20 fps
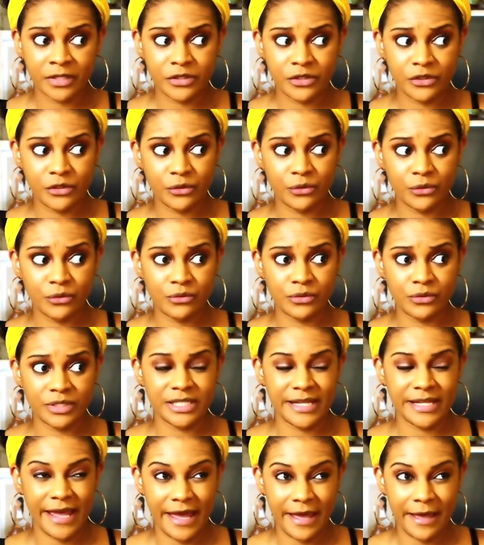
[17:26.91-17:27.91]
to
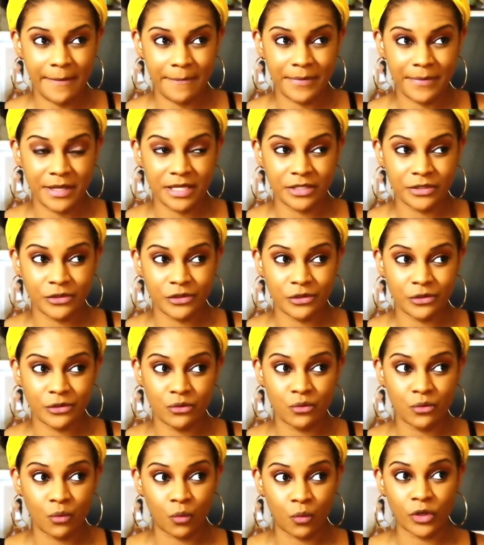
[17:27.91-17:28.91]
tap
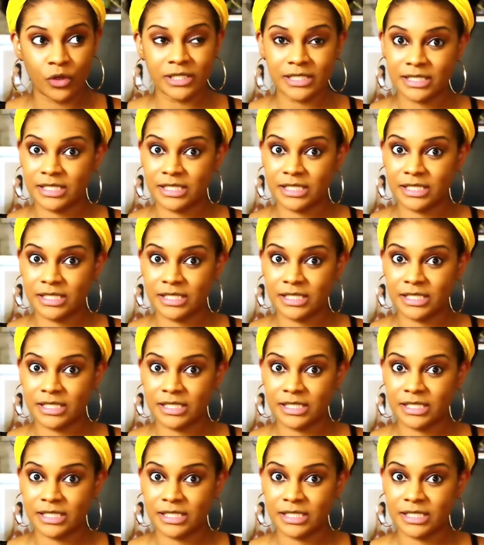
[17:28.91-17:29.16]
into what